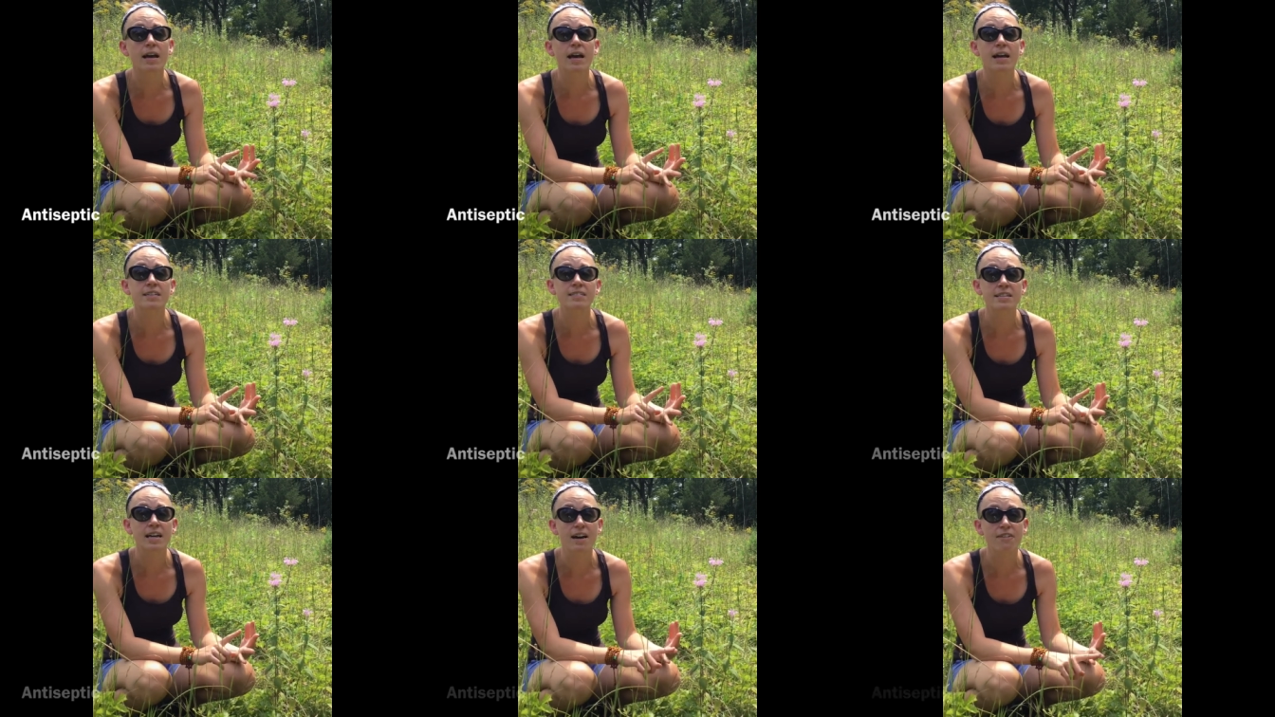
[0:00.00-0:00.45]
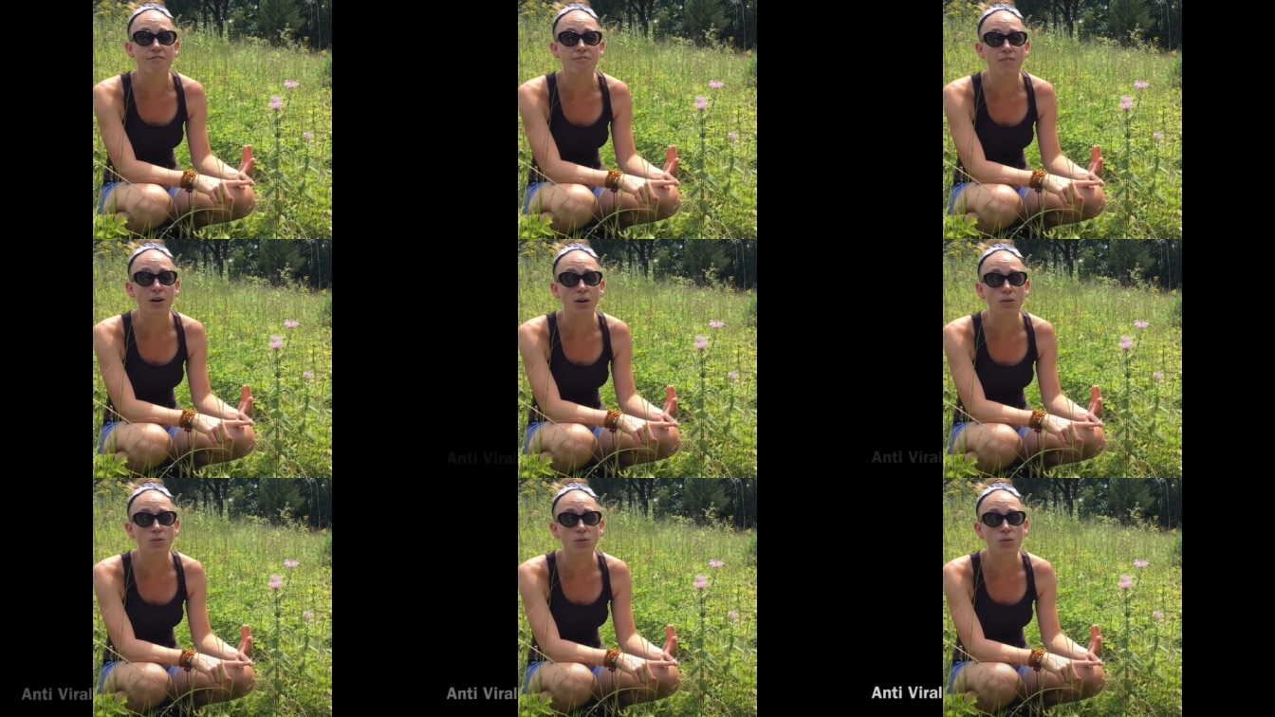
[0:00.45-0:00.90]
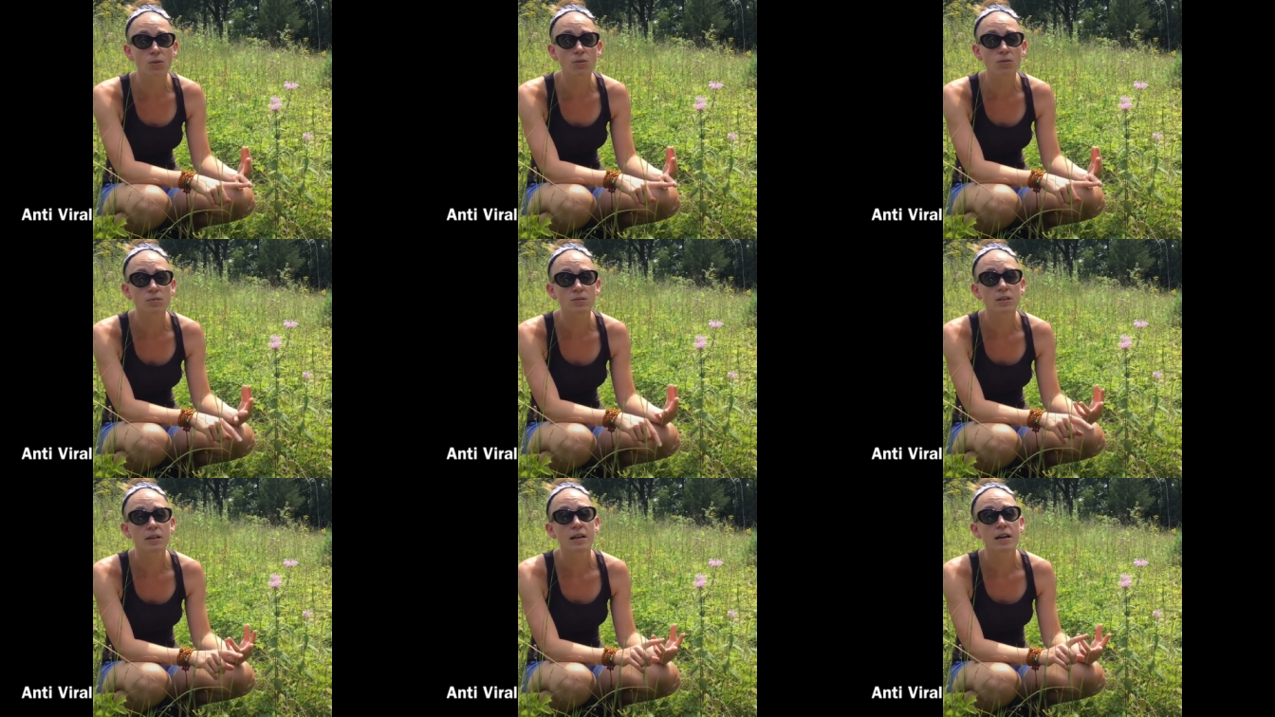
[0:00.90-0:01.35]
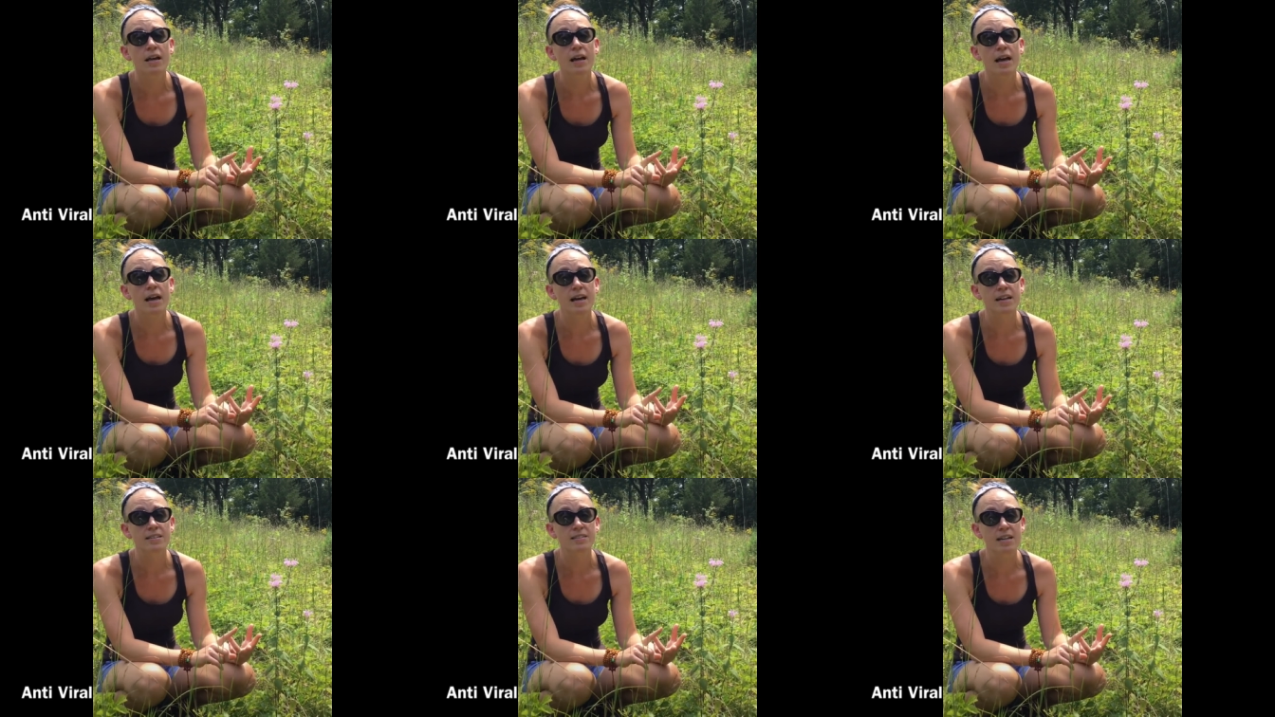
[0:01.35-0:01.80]
antifungal,
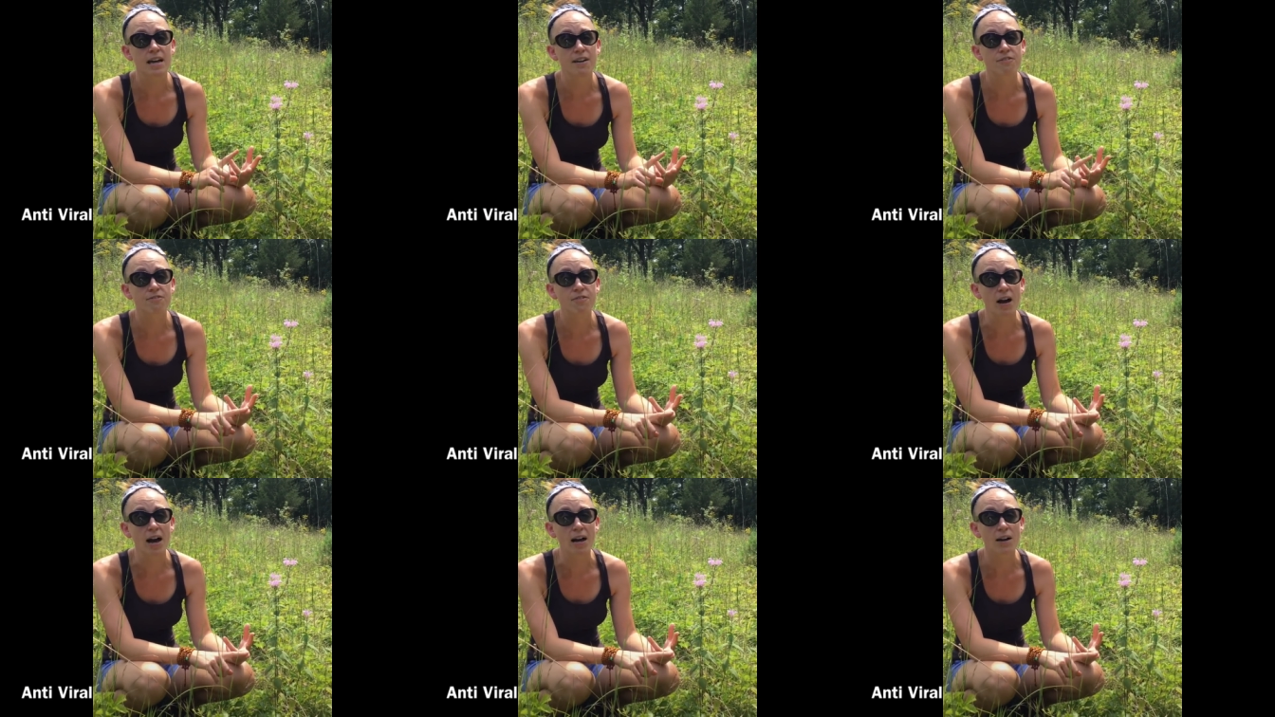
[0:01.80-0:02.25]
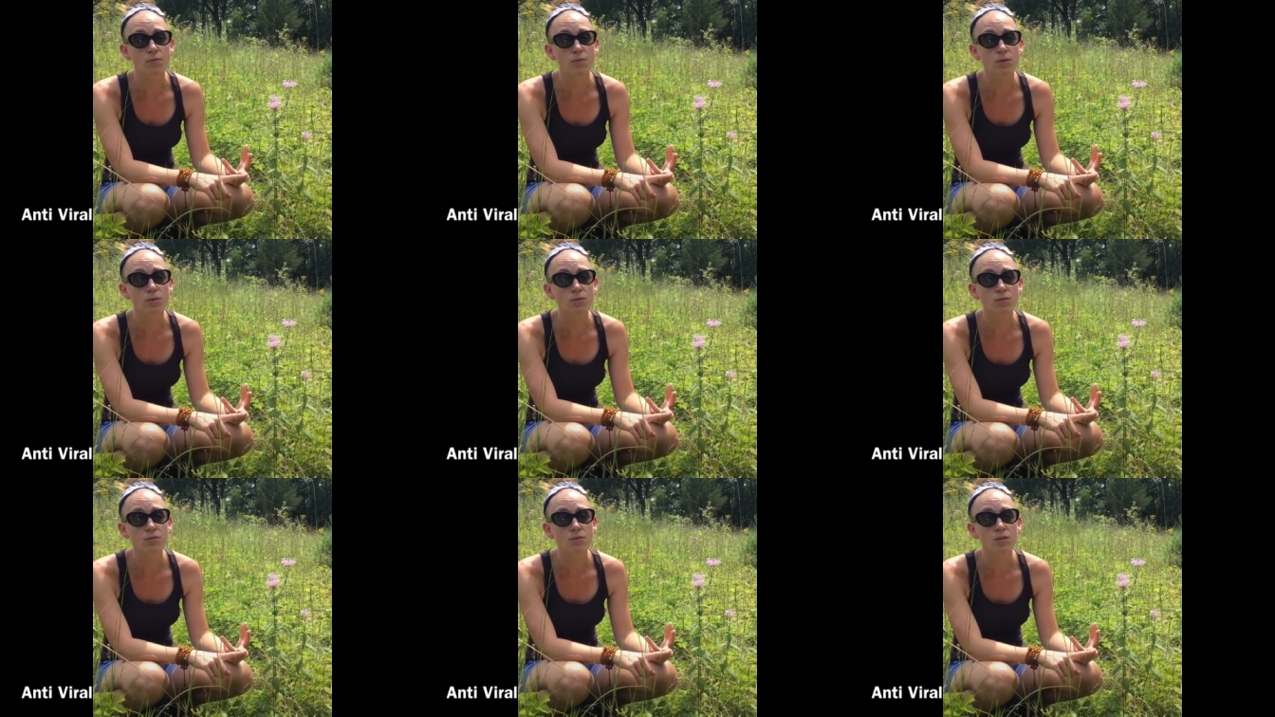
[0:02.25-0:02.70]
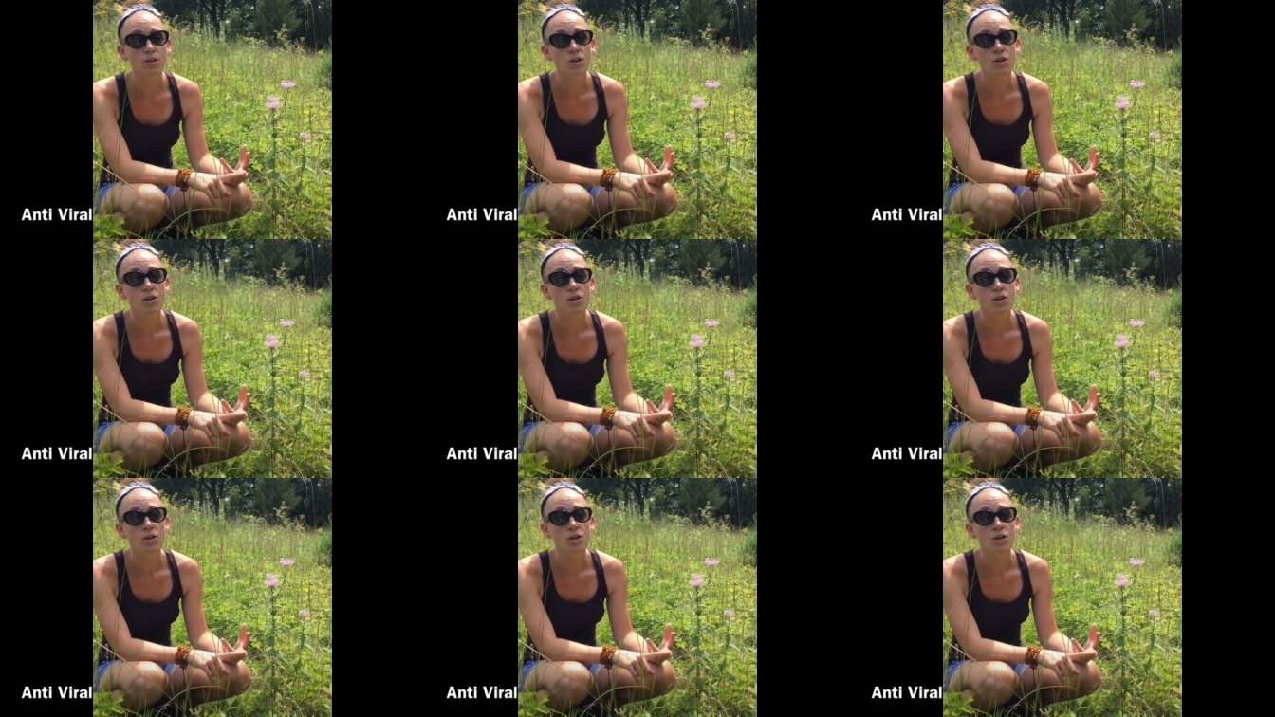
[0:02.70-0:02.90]
antiviral,